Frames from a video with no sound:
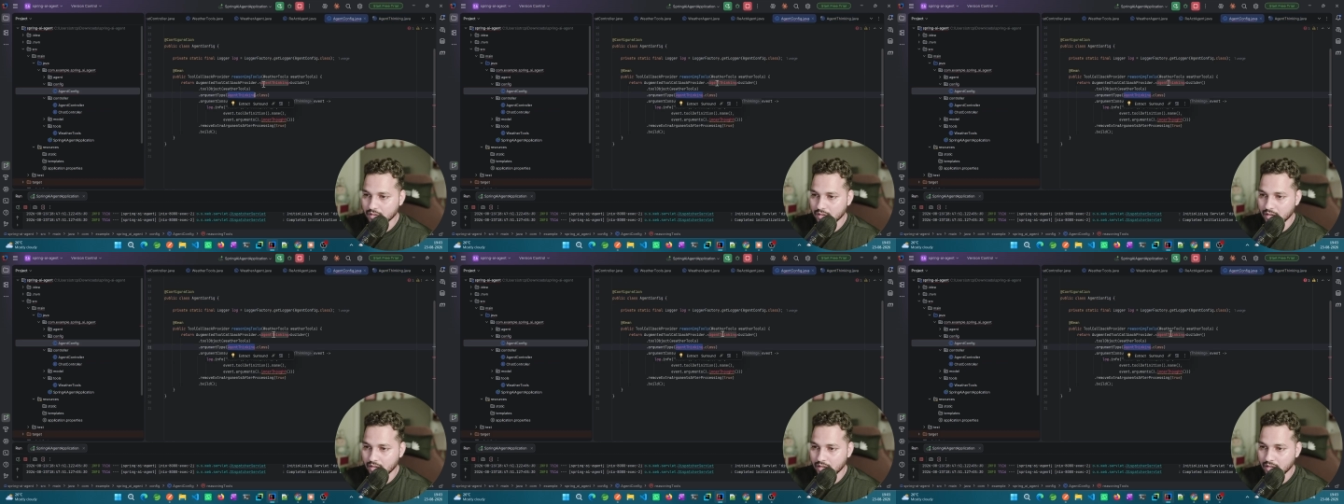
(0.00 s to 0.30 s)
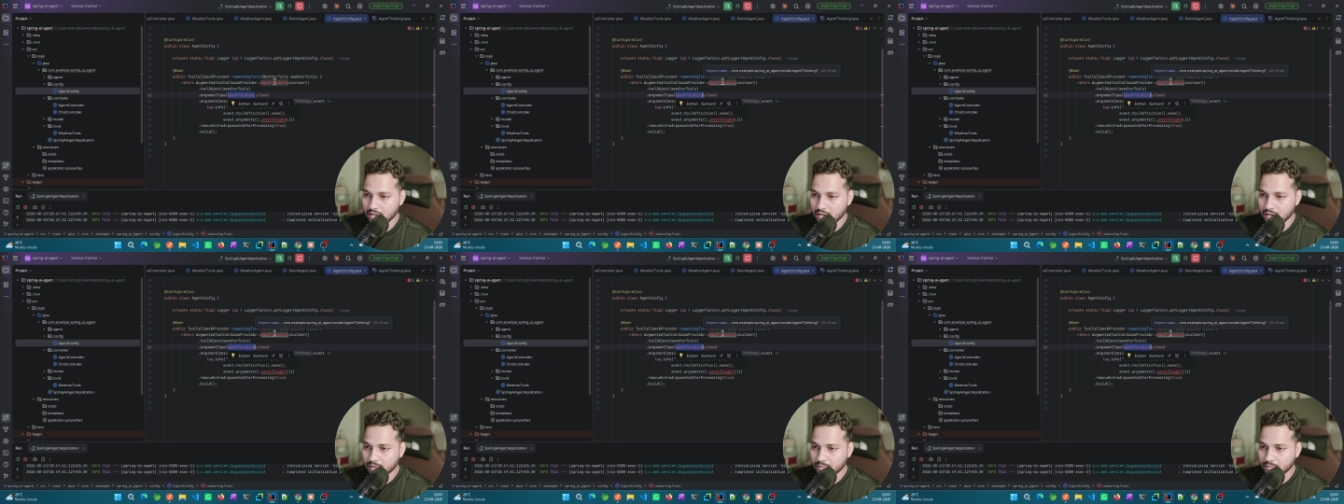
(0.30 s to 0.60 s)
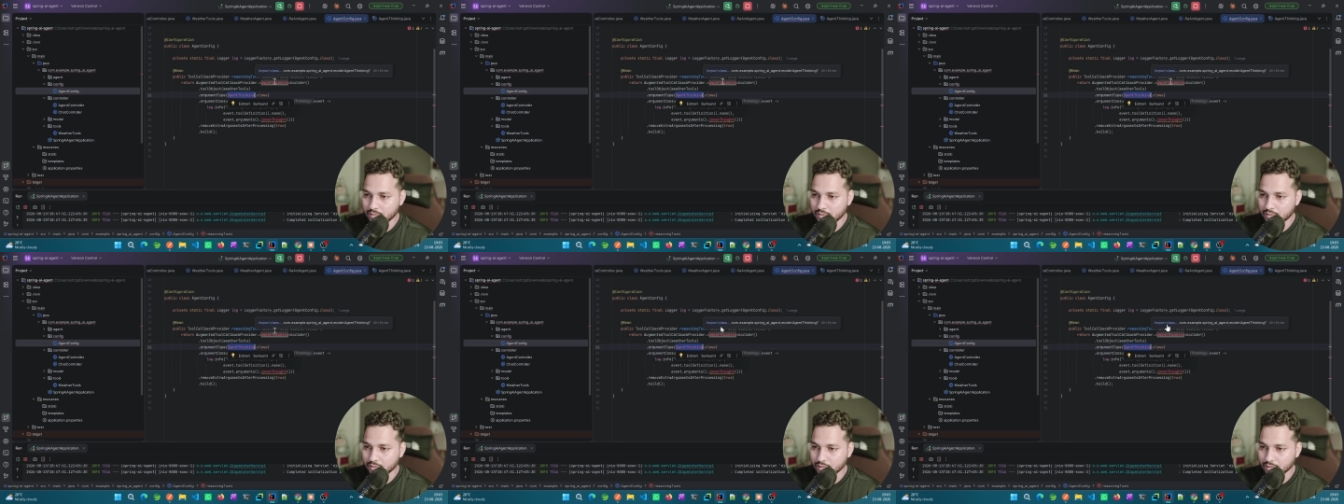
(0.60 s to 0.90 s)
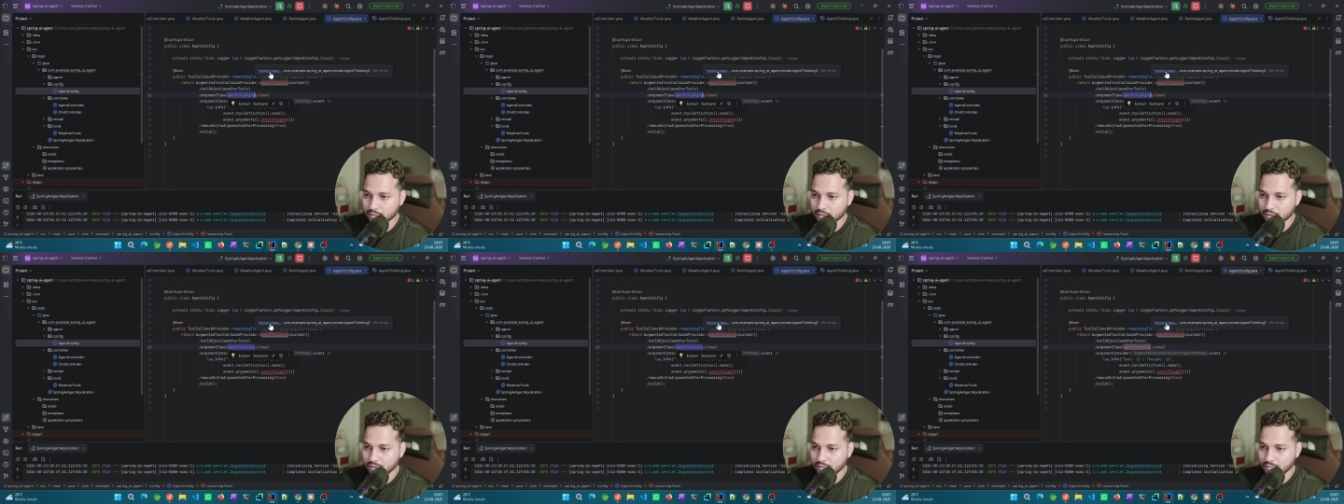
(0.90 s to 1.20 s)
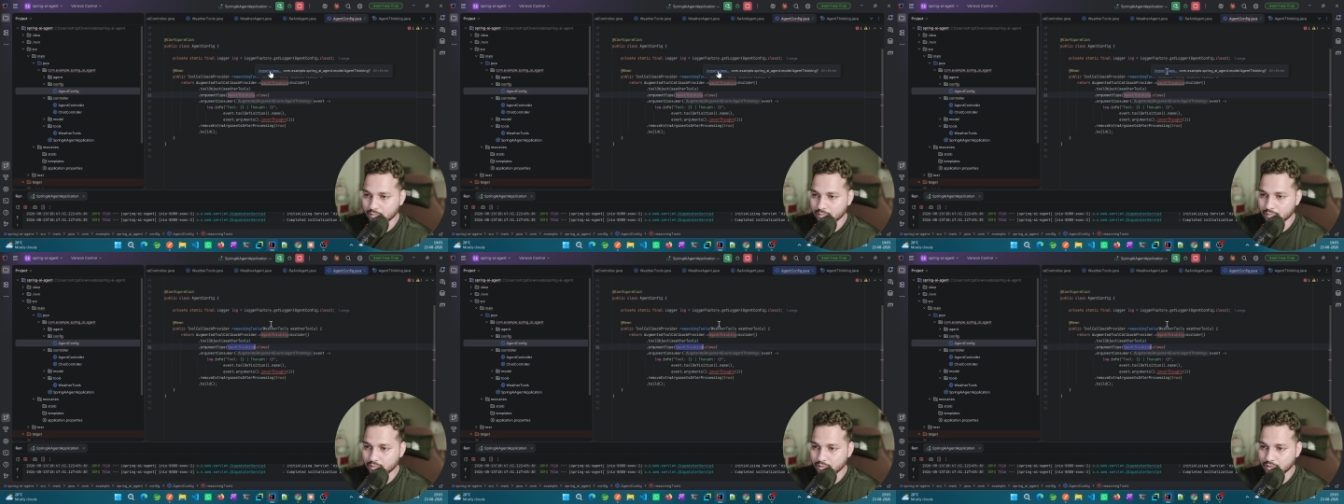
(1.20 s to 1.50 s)
I have to
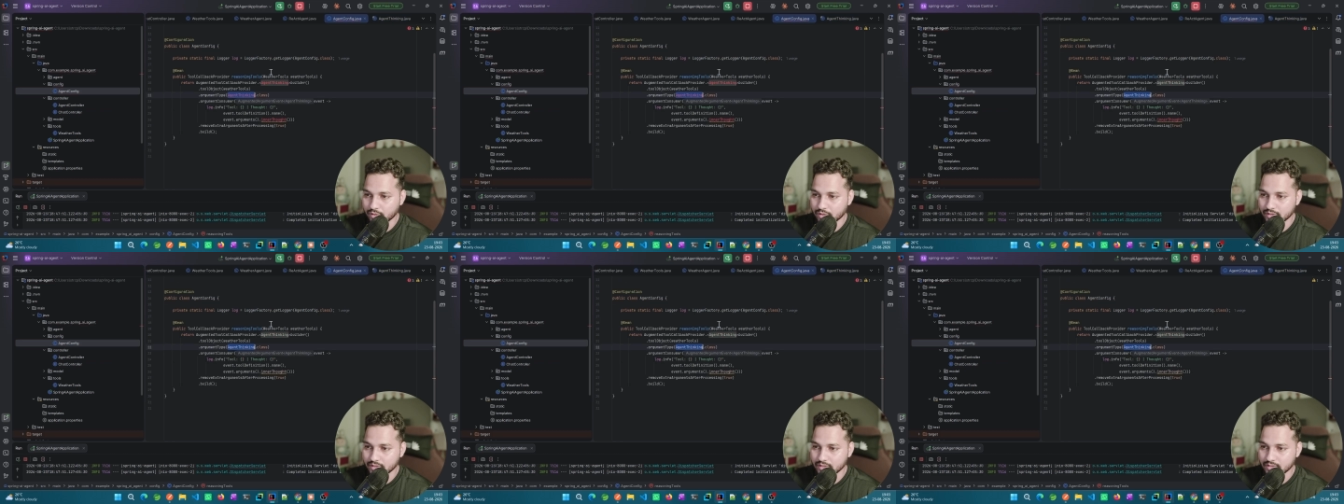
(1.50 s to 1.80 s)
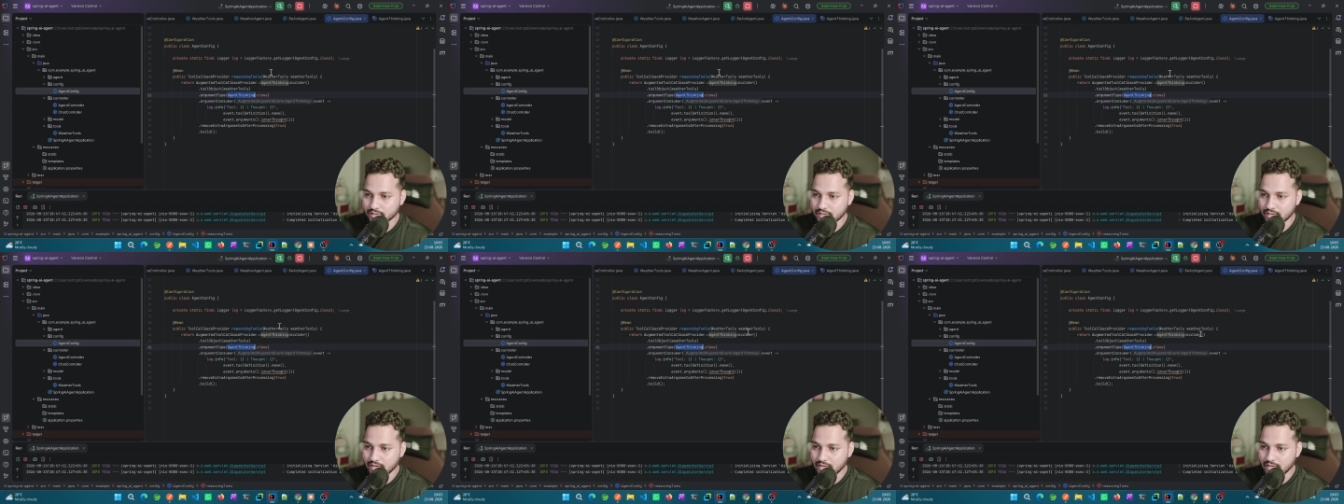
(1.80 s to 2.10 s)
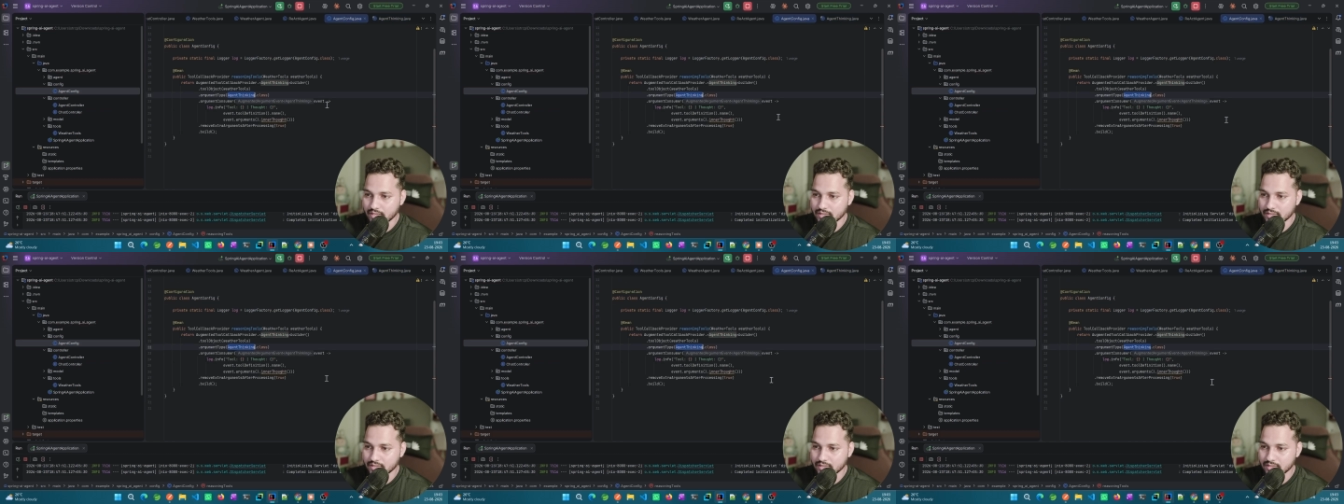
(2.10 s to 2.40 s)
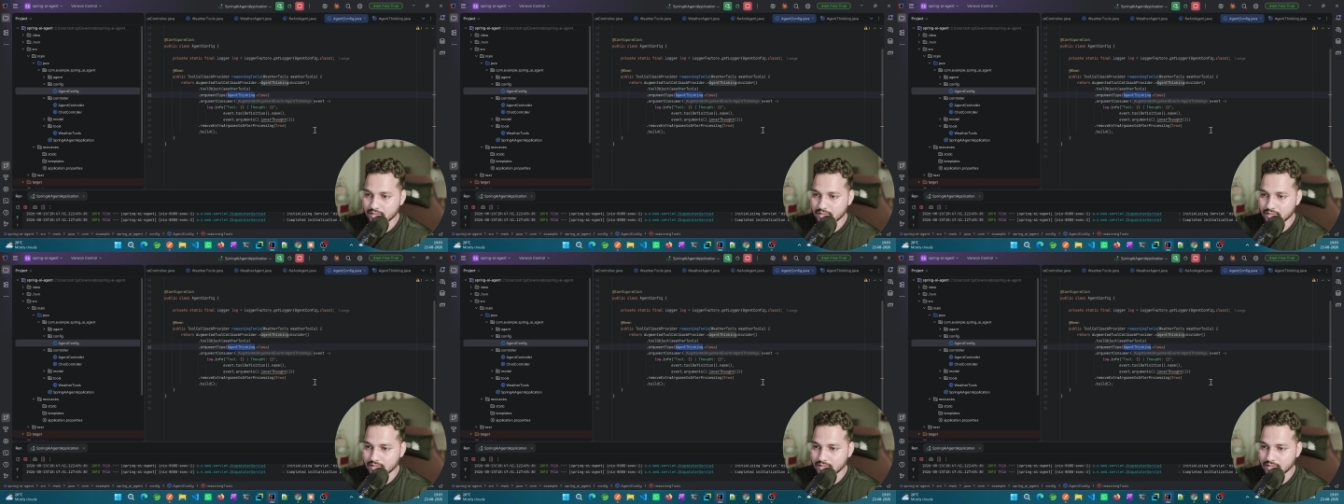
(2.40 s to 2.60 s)
import this class.